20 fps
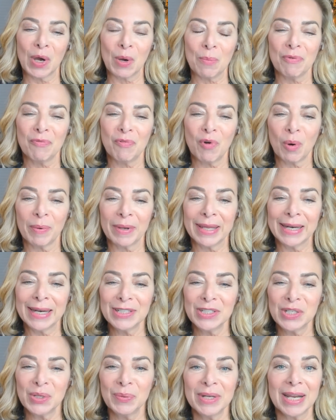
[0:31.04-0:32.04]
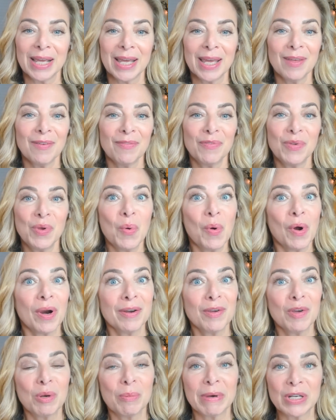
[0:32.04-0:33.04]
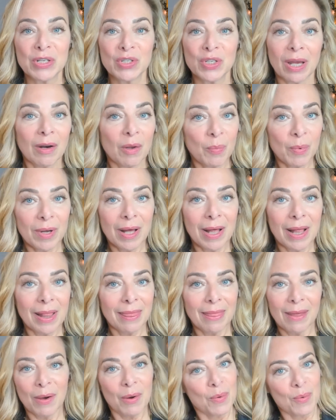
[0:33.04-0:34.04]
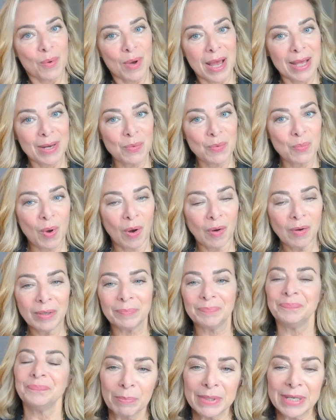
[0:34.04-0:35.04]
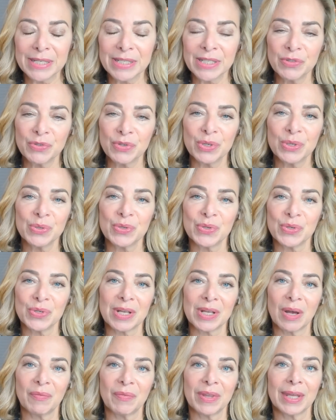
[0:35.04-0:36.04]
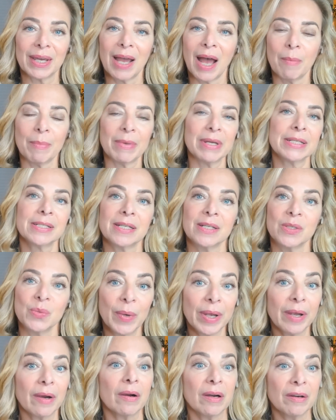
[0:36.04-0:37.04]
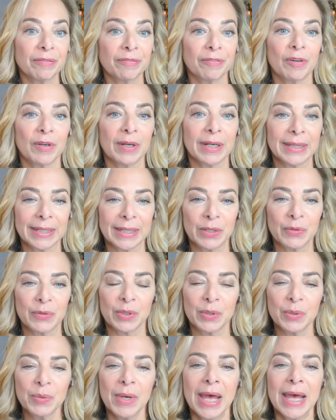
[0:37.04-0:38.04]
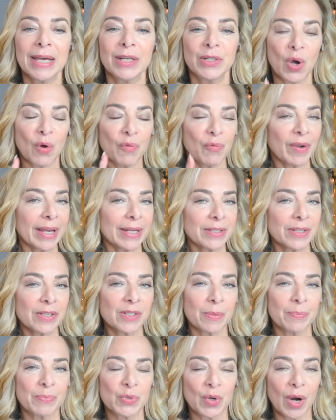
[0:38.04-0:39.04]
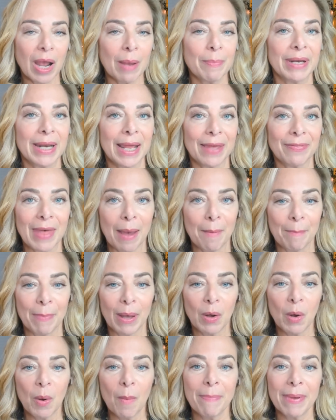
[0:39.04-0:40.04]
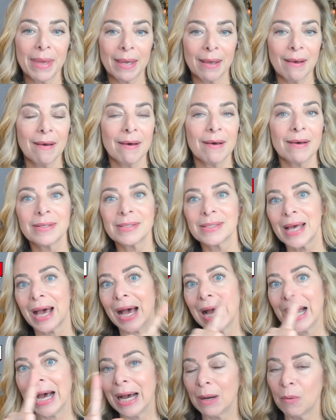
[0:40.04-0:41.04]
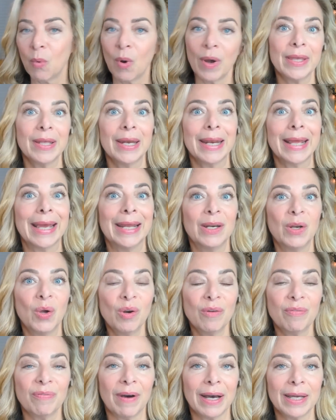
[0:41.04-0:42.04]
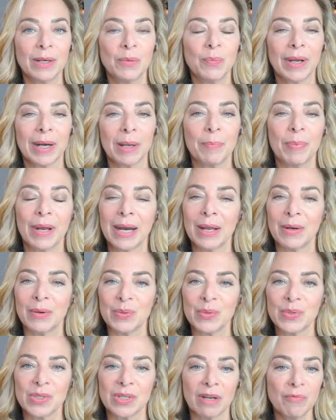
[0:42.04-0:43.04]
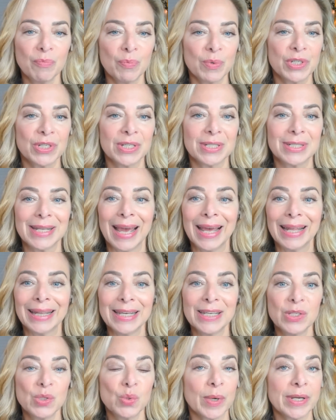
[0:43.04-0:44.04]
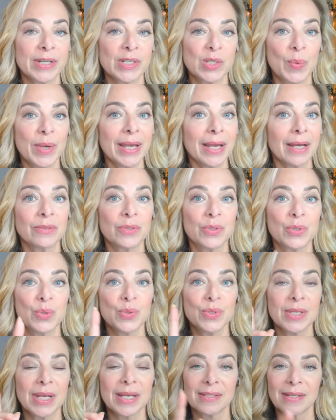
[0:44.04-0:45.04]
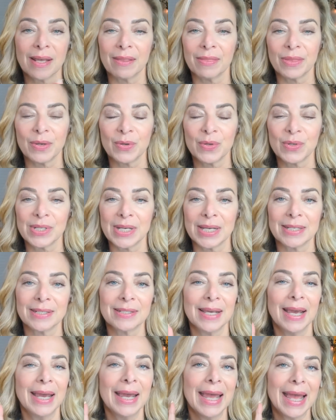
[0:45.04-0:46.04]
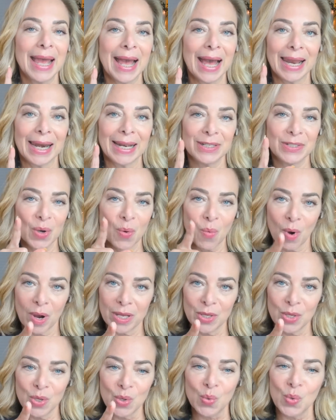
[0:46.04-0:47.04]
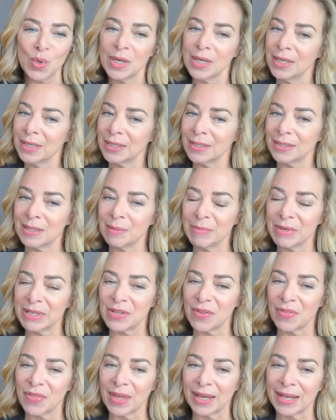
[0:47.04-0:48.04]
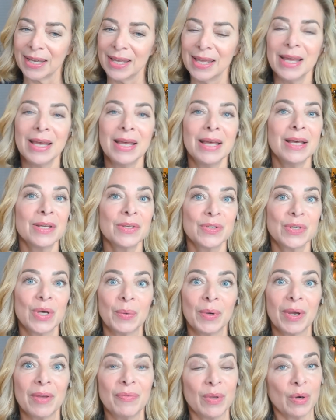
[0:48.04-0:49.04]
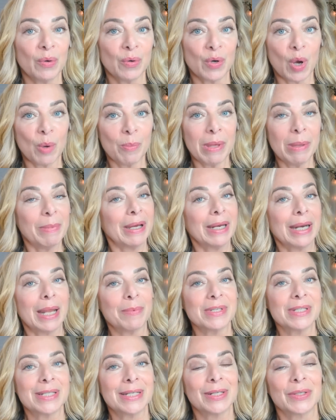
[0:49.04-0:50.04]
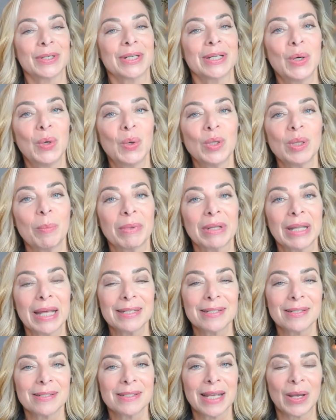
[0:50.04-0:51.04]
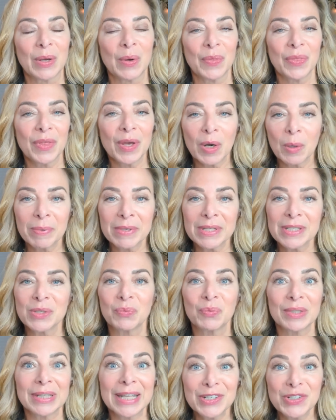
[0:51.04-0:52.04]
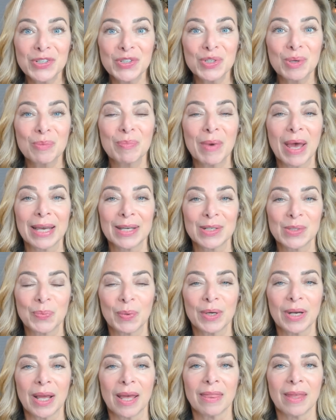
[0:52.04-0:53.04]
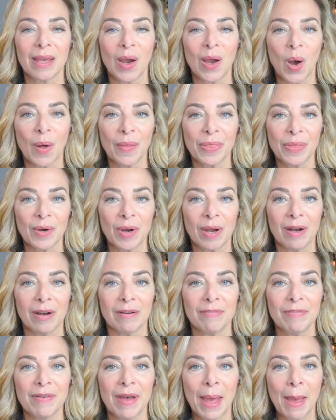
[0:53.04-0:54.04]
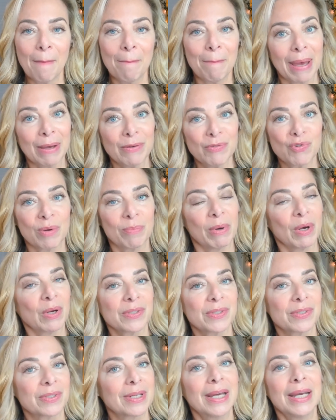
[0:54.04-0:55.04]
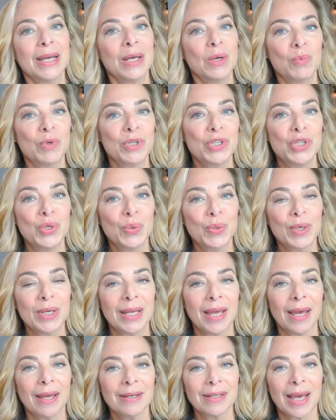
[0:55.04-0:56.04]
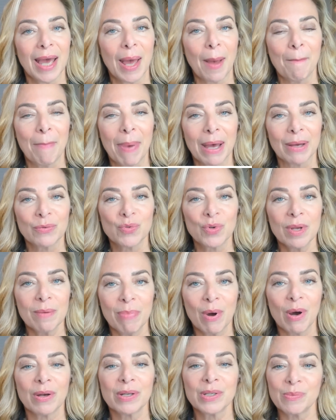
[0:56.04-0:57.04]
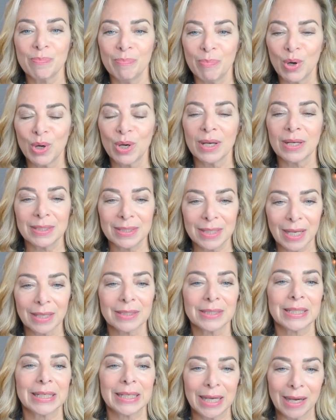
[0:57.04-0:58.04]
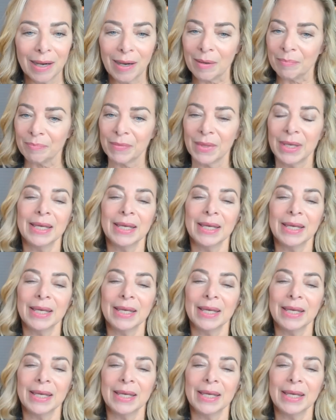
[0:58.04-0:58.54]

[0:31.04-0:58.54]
before we get into it, if you are new to my channel, well, hello and welcome. Please introduce yourself in the comments because we are a friendly crew. Don't forget to subscribe and hit that bell because I want you to get notified when I put out new stuff, which is at least twice a week on Tuesdays and Thursdays, and I don't want you to miss a thing. So if you don't know me, my name is Terri Cole. I'm a licensed psychotherapist, a relationship expert, and the author of Boundary Boss, which you can get at boundarybossbook.com.